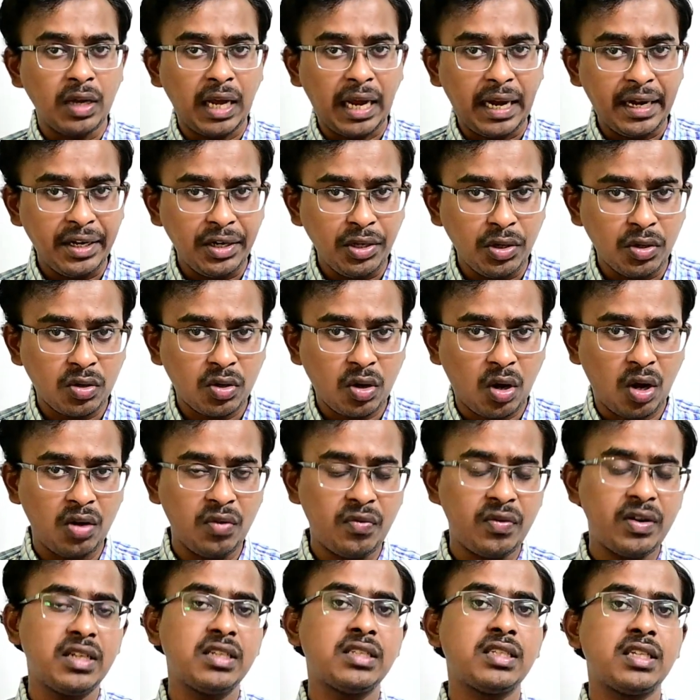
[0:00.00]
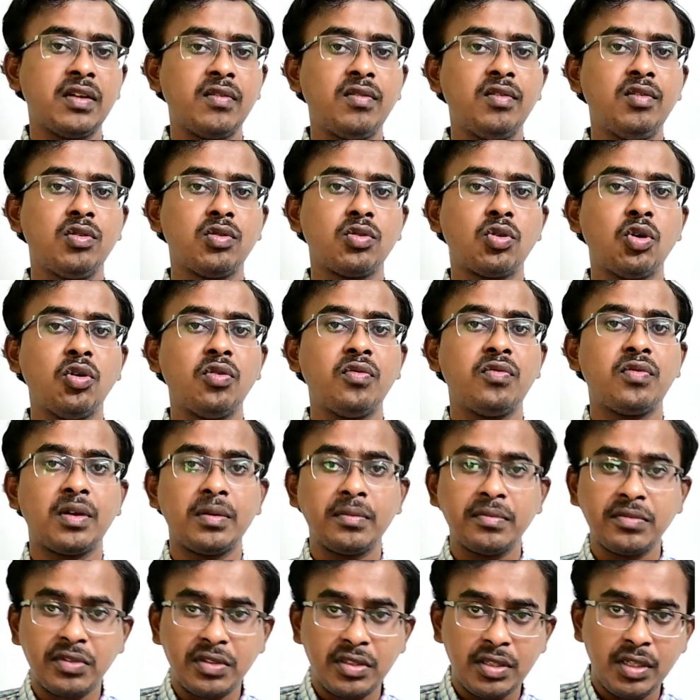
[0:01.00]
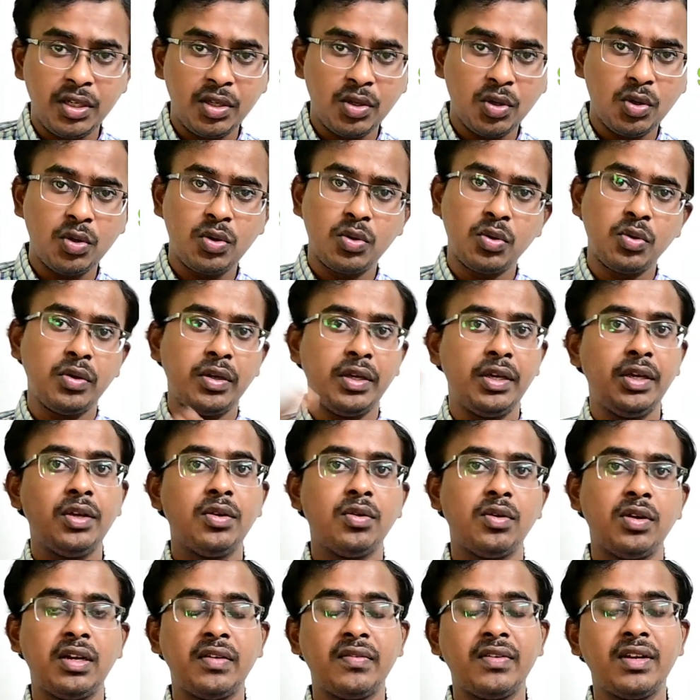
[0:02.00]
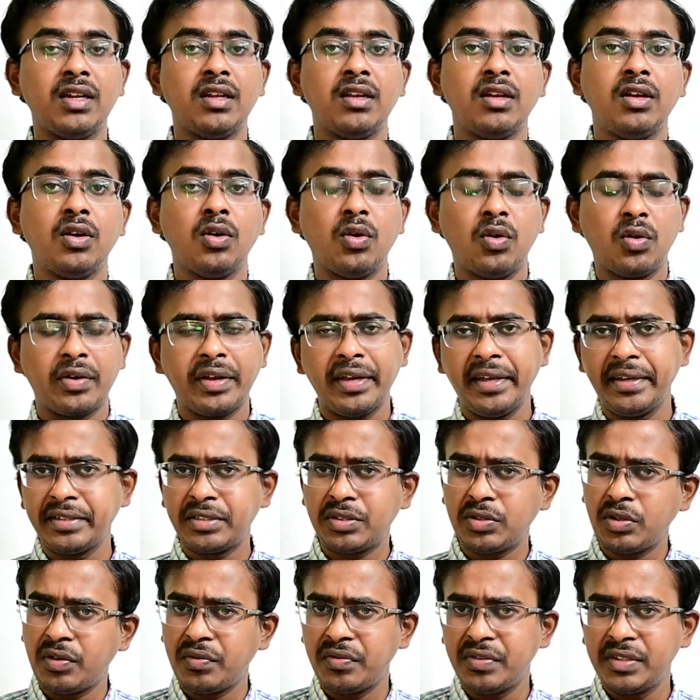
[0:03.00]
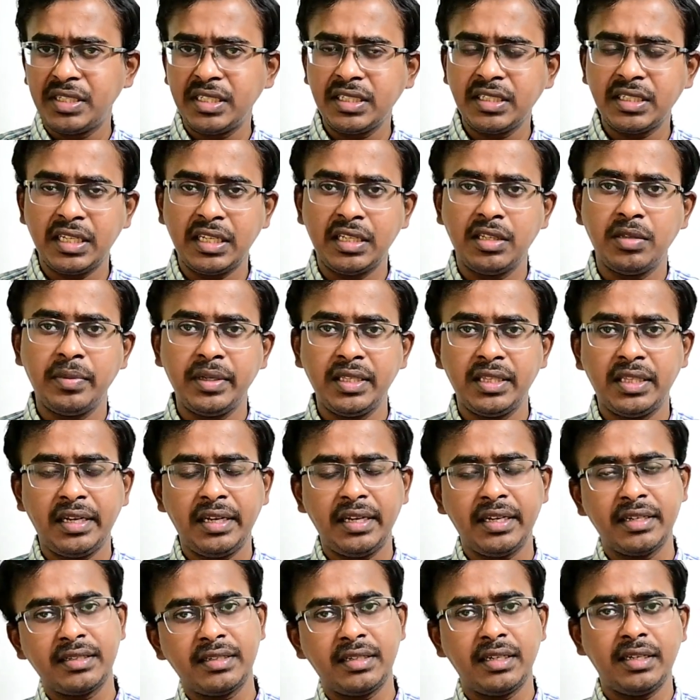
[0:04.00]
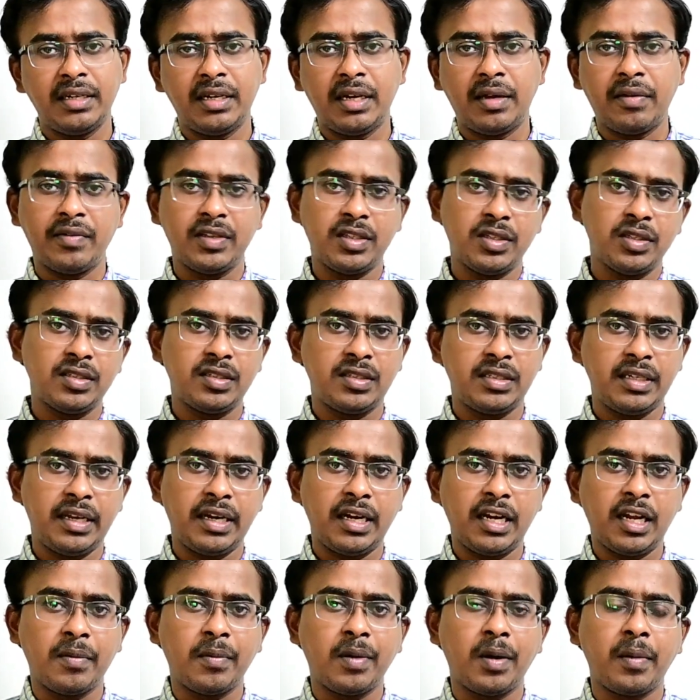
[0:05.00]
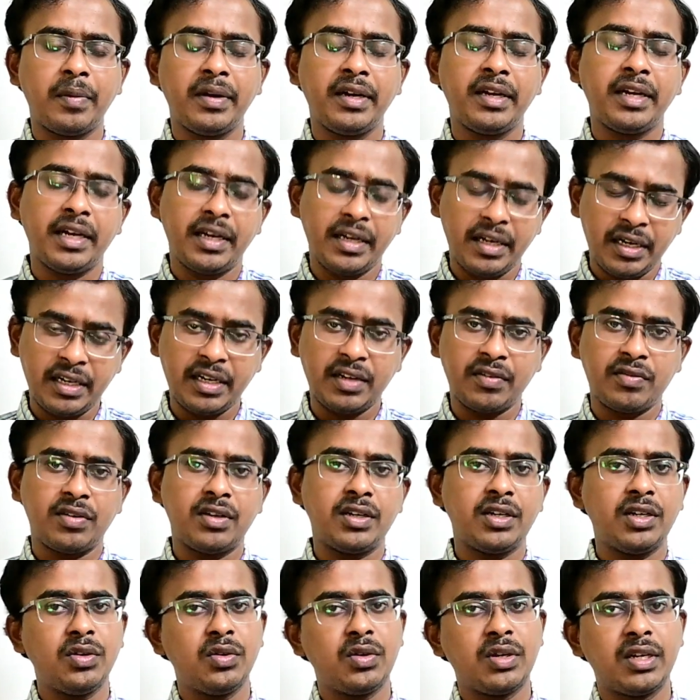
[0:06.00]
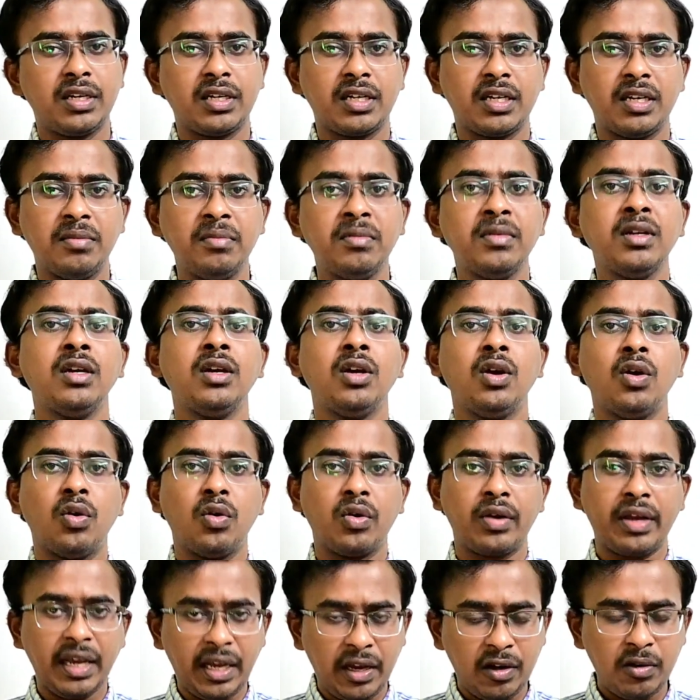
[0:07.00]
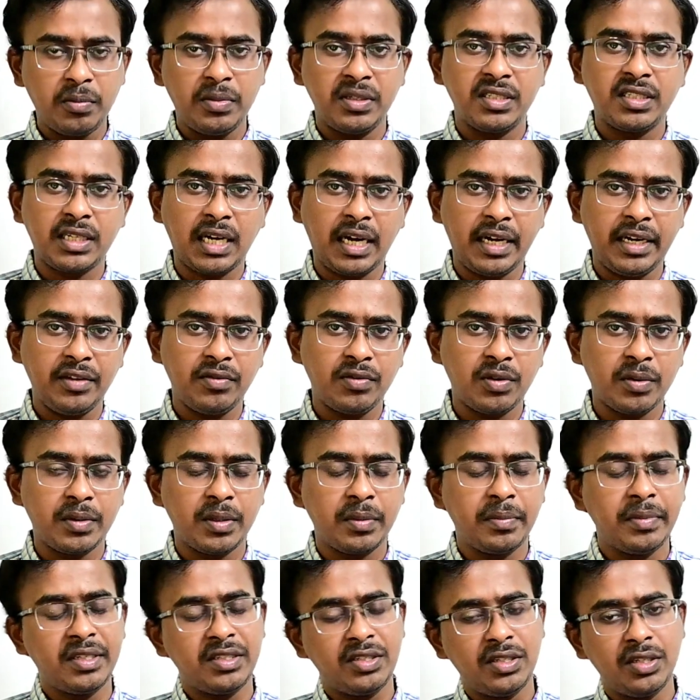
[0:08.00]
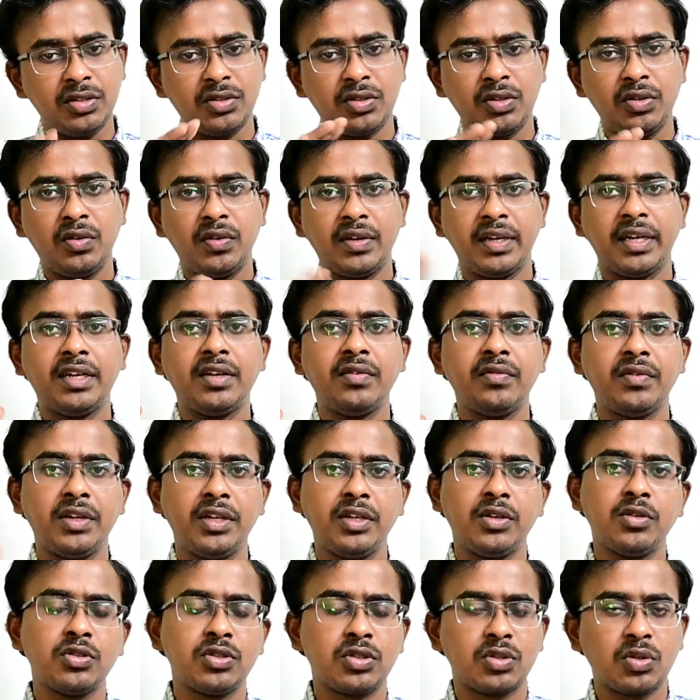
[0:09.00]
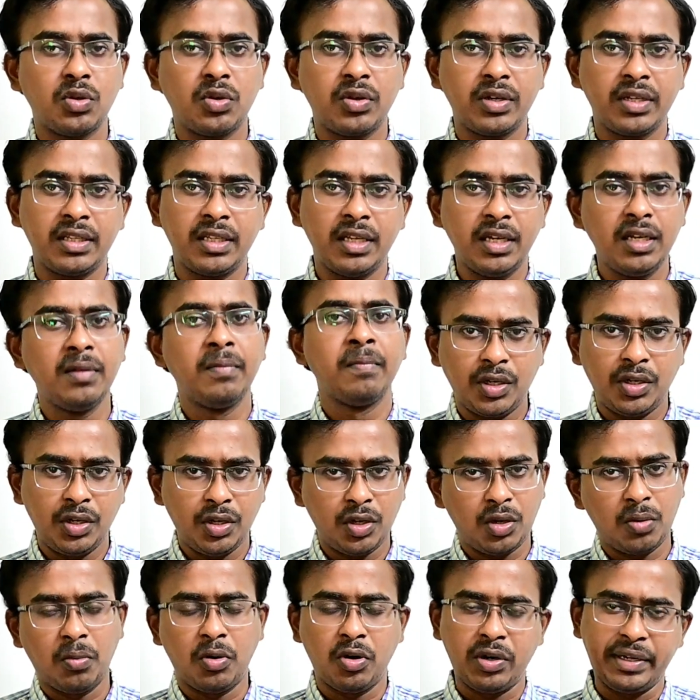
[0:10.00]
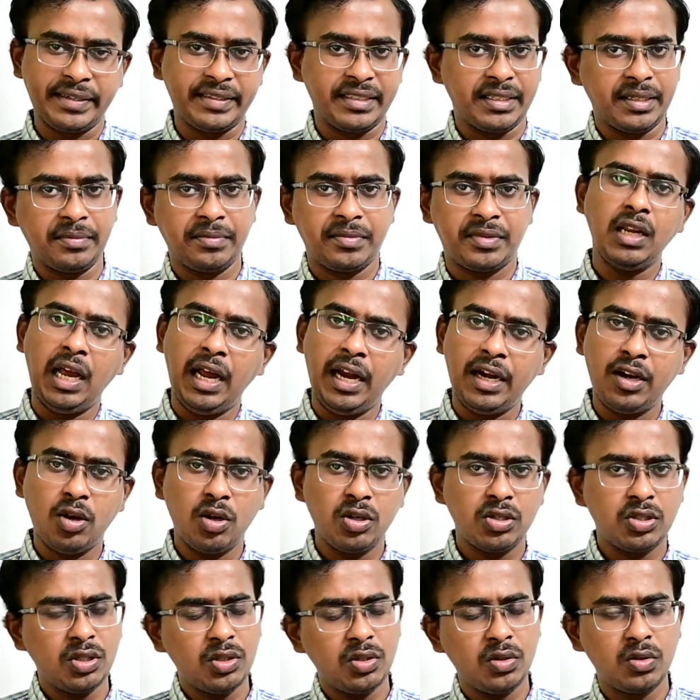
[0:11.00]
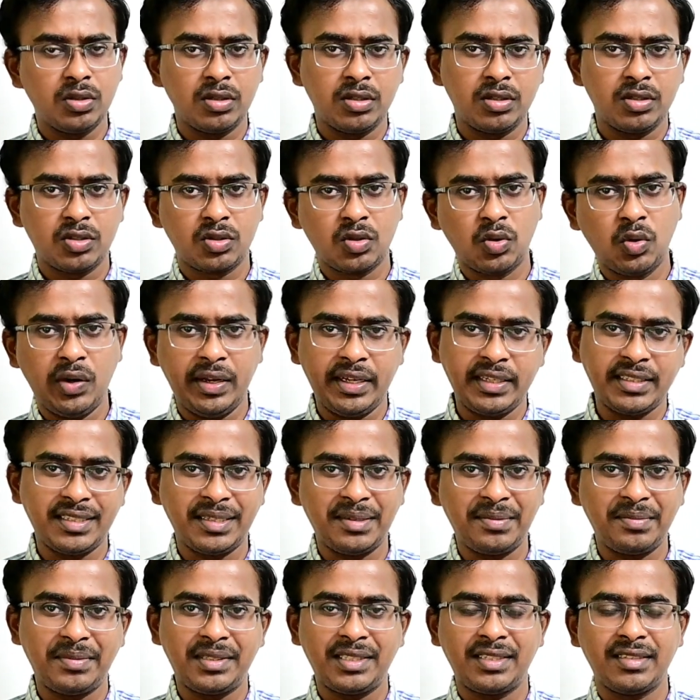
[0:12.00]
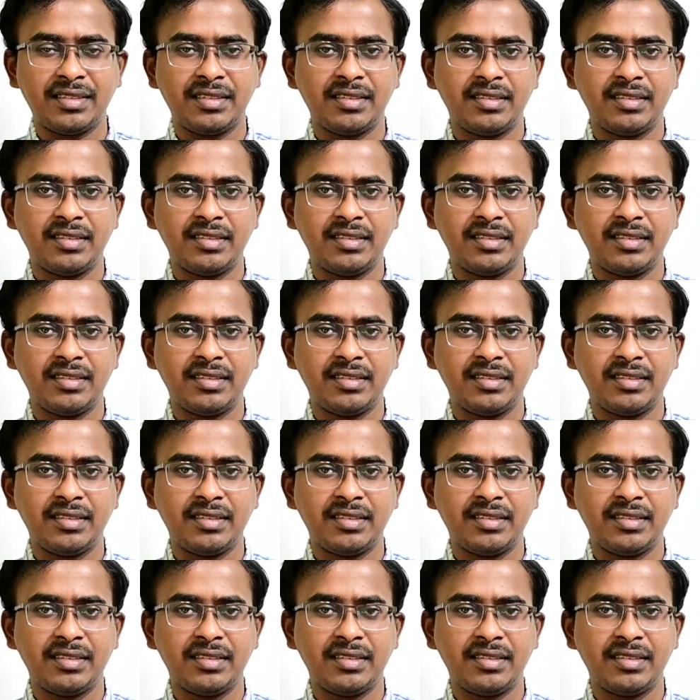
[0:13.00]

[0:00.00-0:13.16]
And your confidence level will go from 0 to hero level. Okay, so physics edume theriyad sir na vandu seralama appdin ketinga definitely you can come. Okay, I will be starting from the basics, so you will get a very good score in your board exams and also school exams.